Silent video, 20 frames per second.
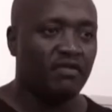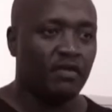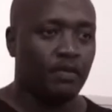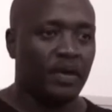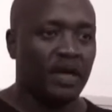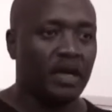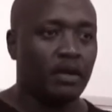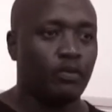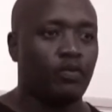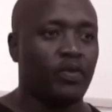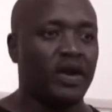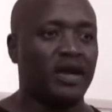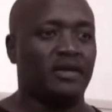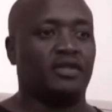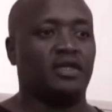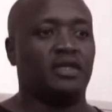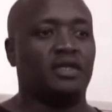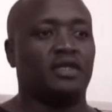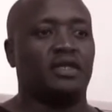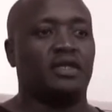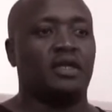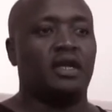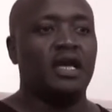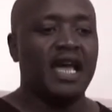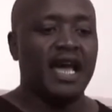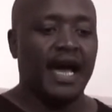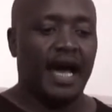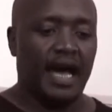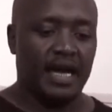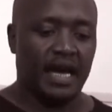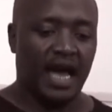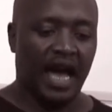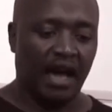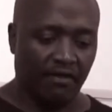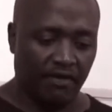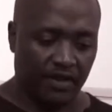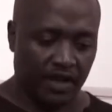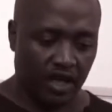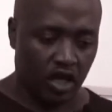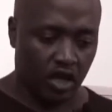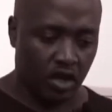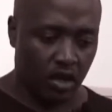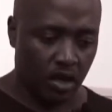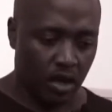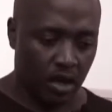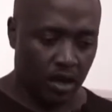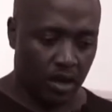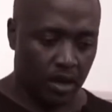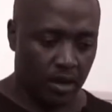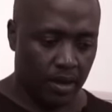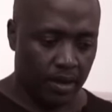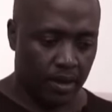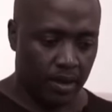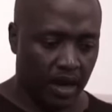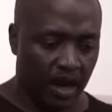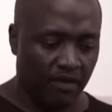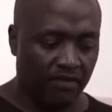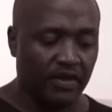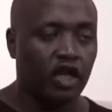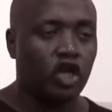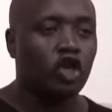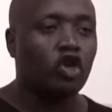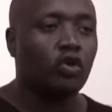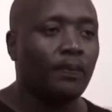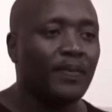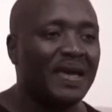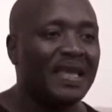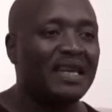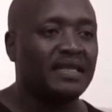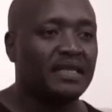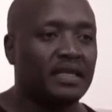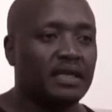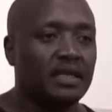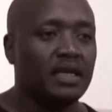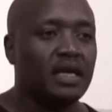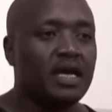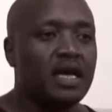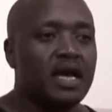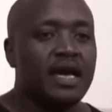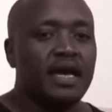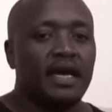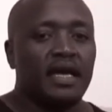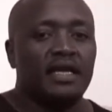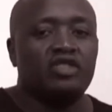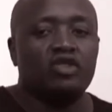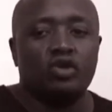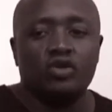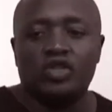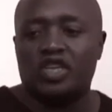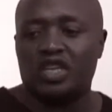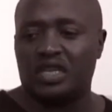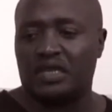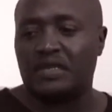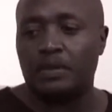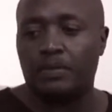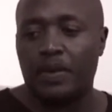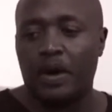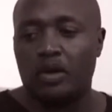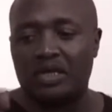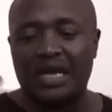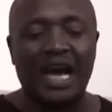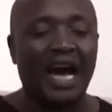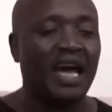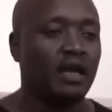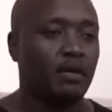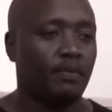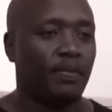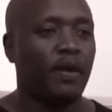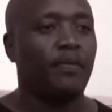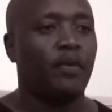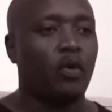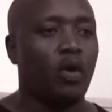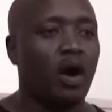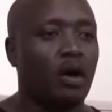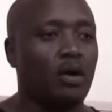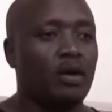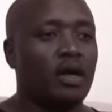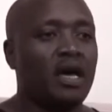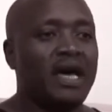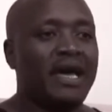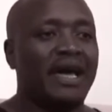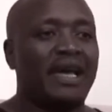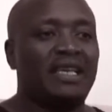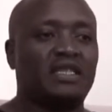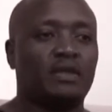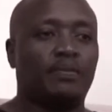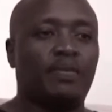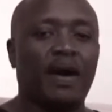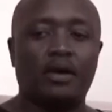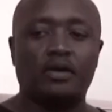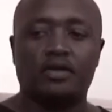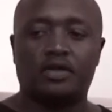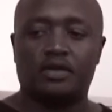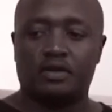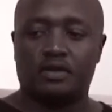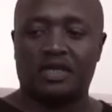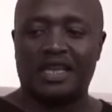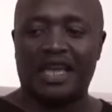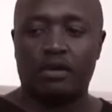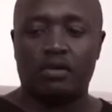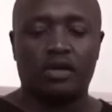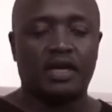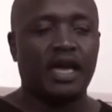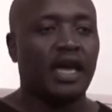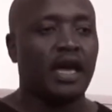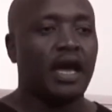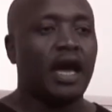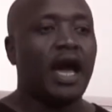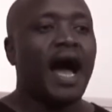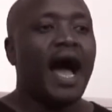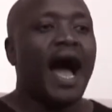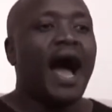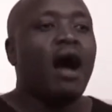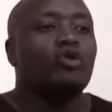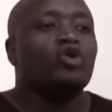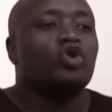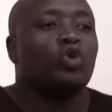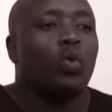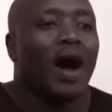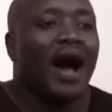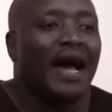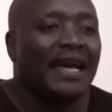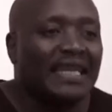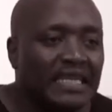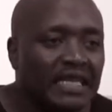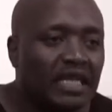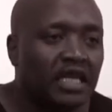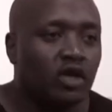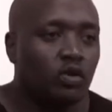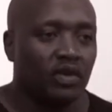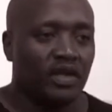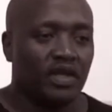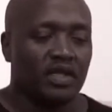and being present and having humility is not just about cutting people out. It's about saying, okay, how do I deal with